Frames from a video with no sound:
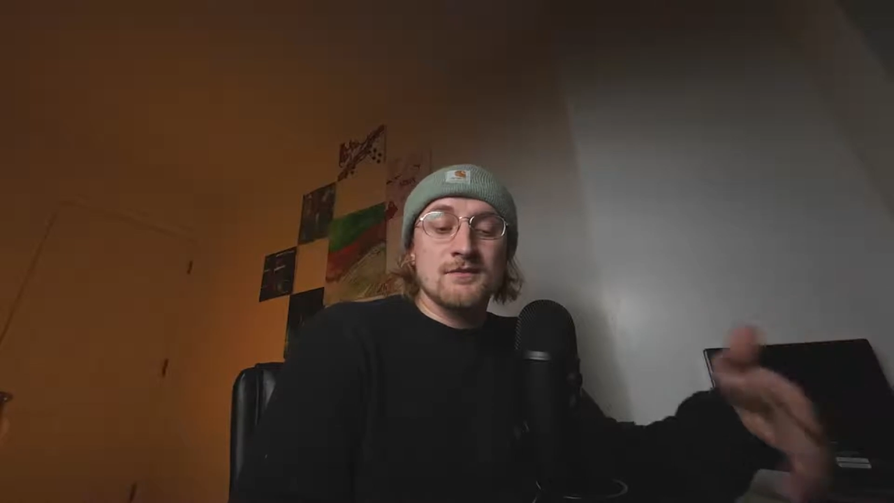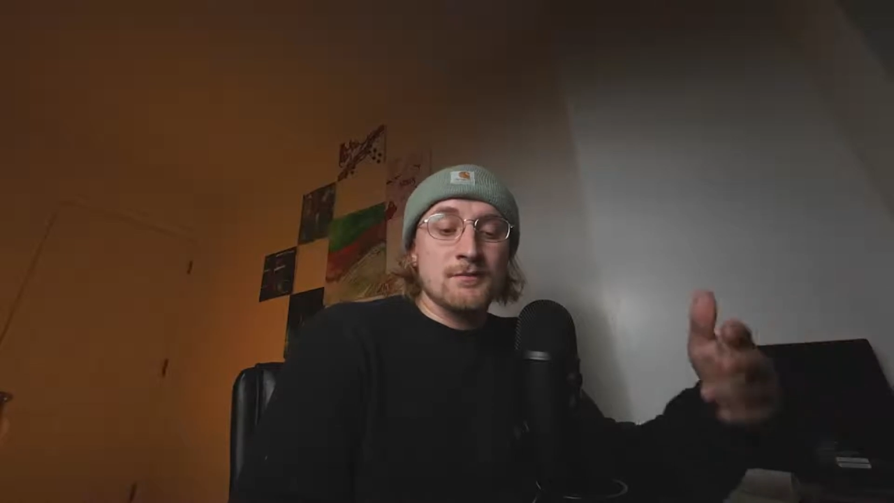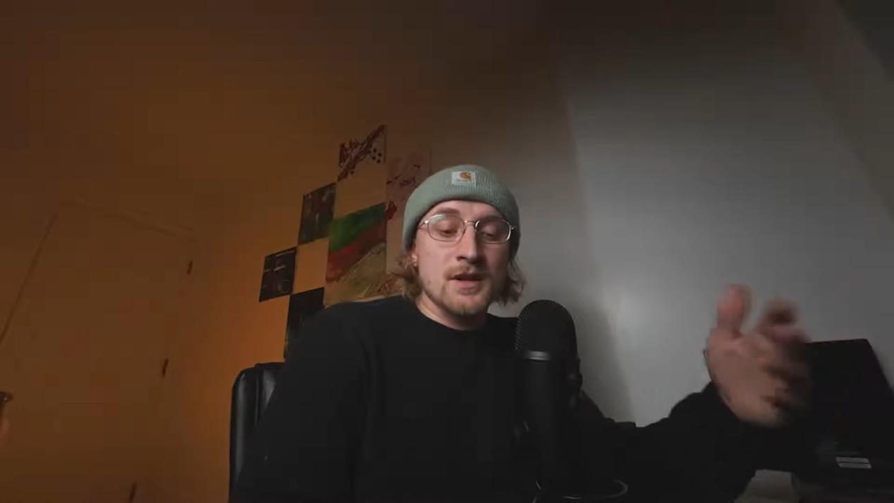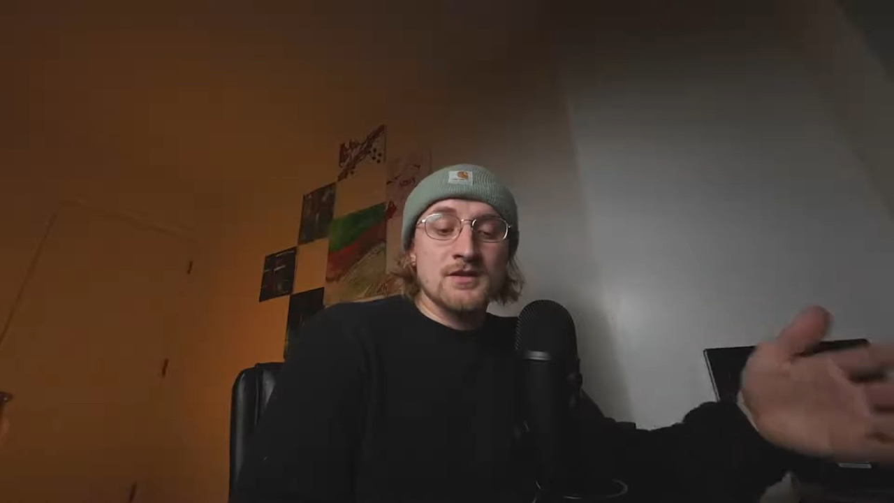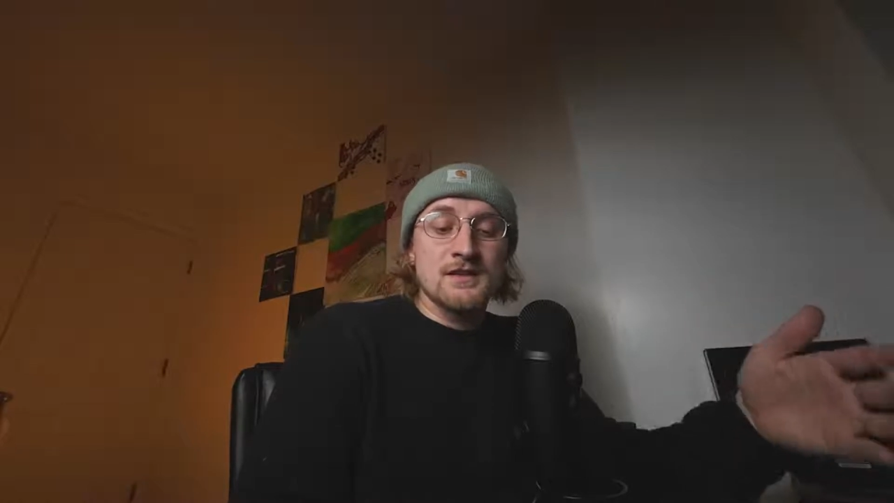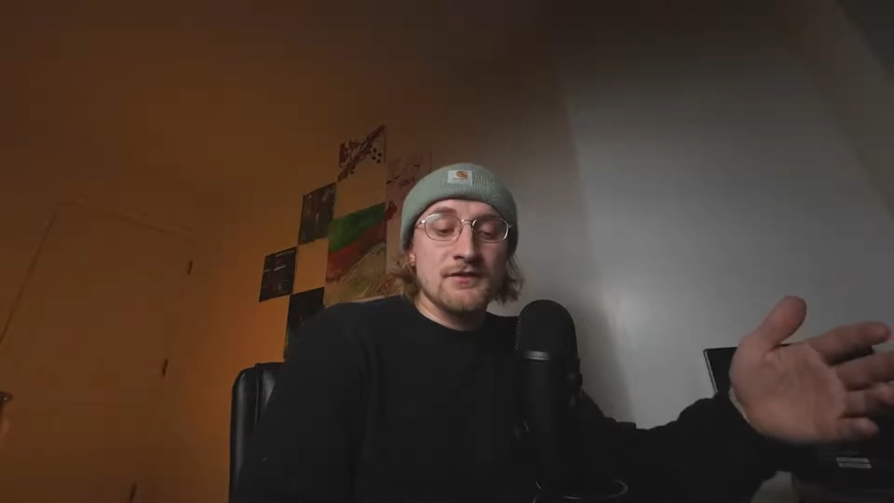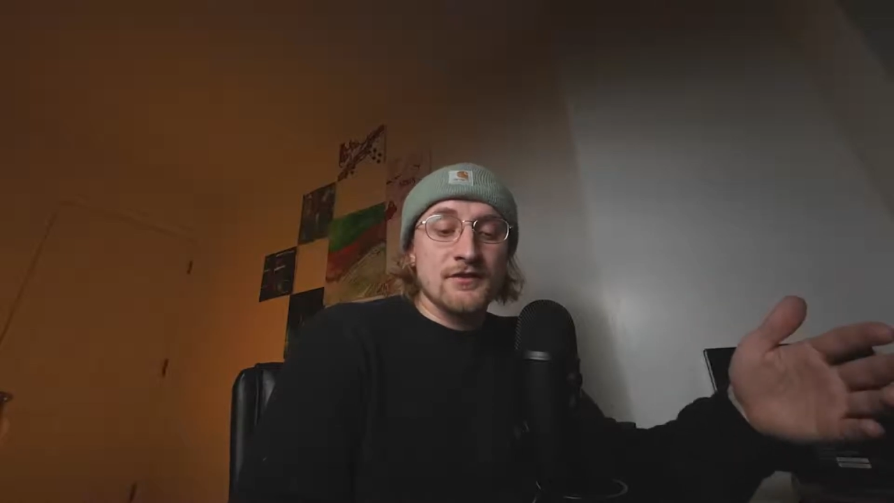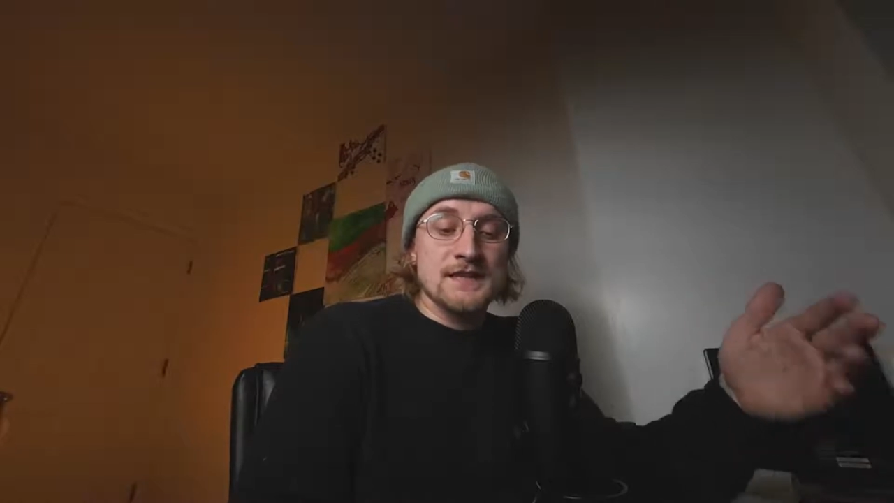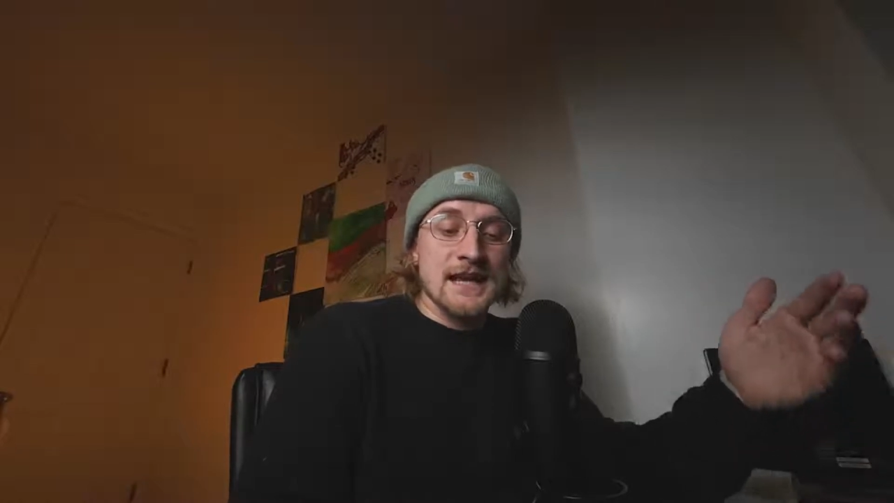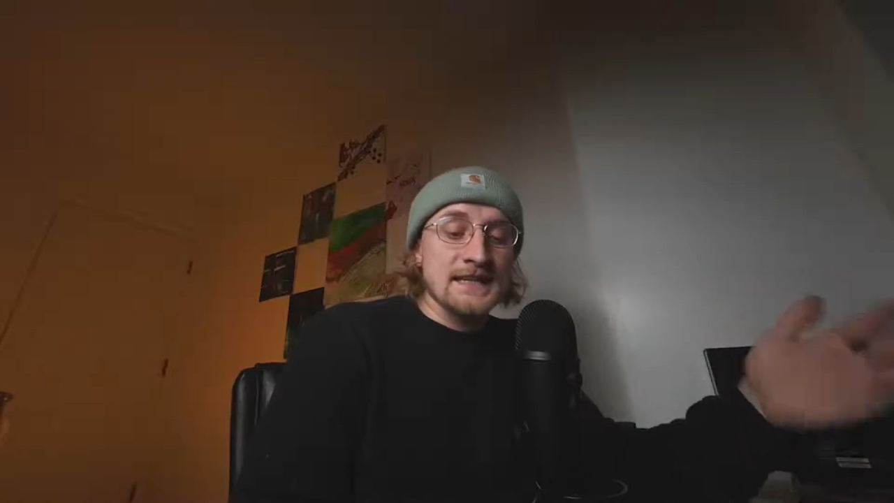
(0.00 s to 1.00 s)
bunch of
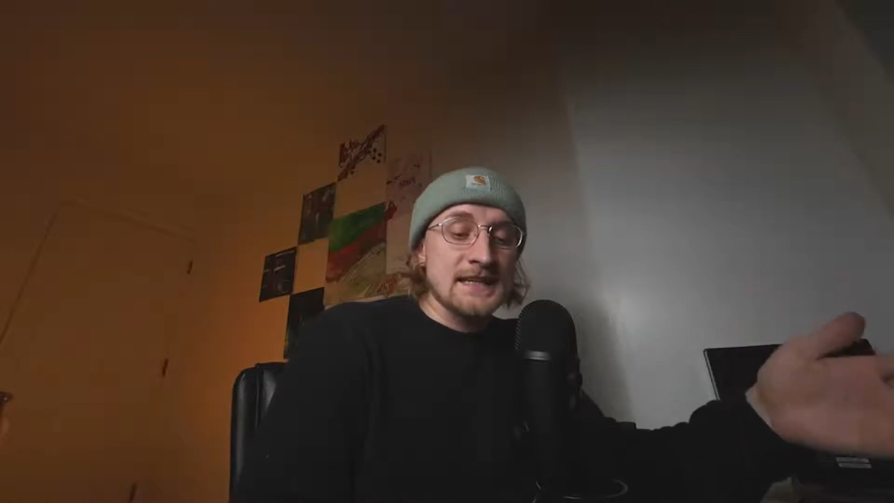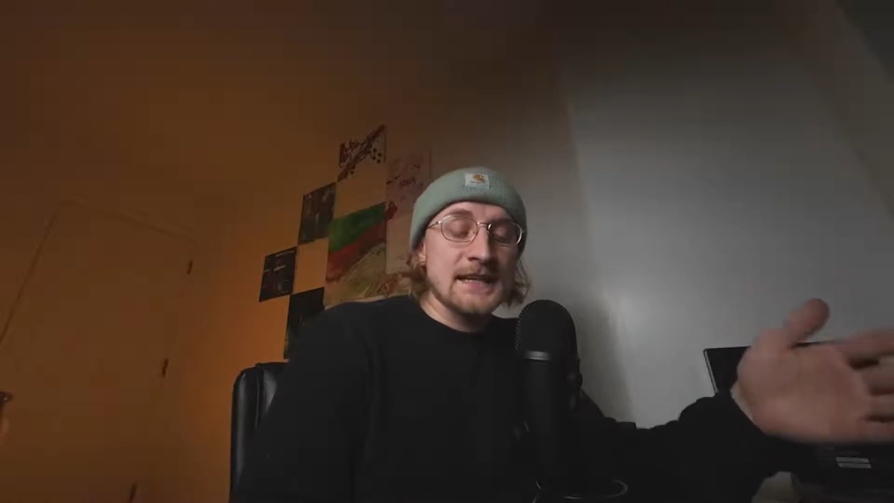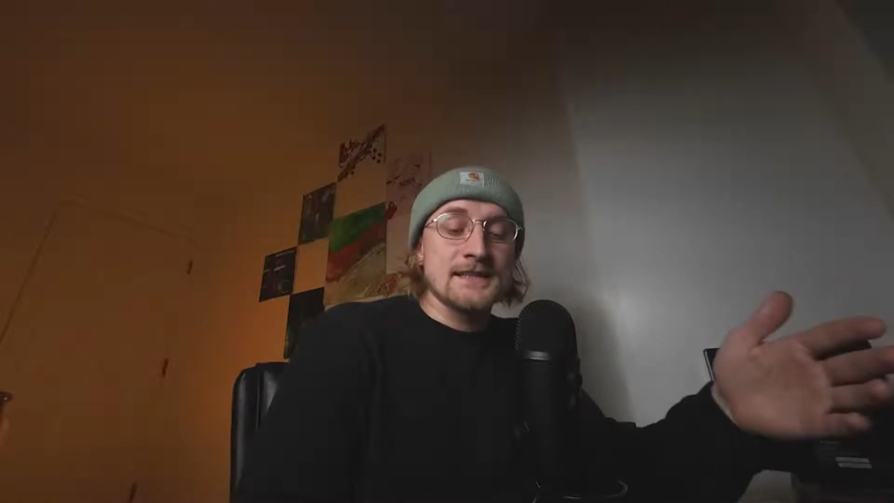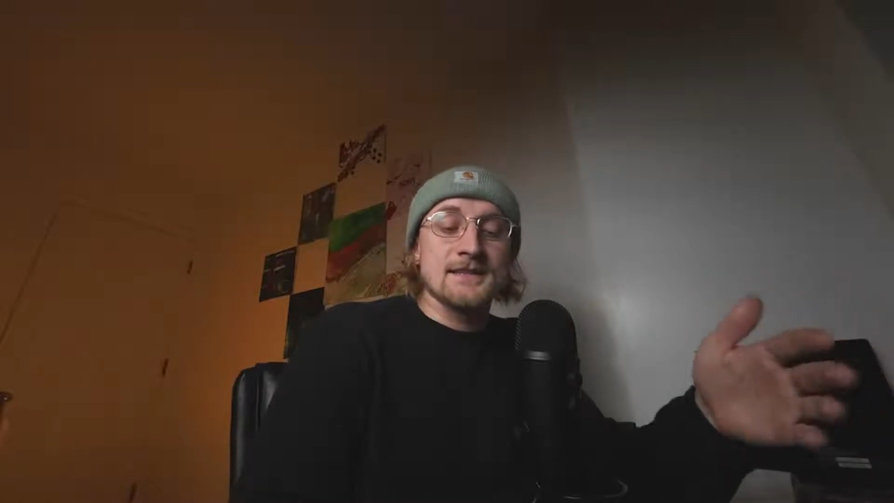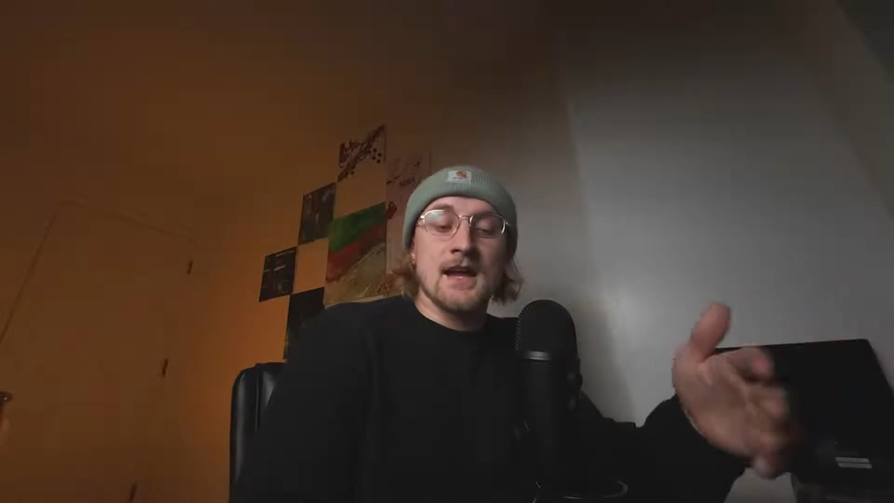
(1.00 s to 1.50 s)
different techniques.